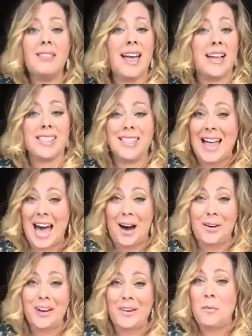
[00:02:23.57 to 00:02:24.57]
That's
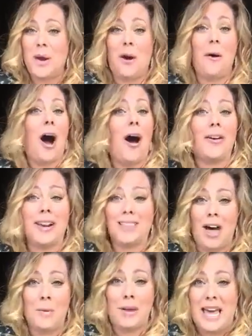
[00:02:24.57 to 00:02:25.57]
allowed. We don't all get
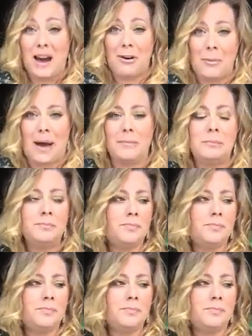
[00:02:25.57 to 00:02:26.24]
along with everyone.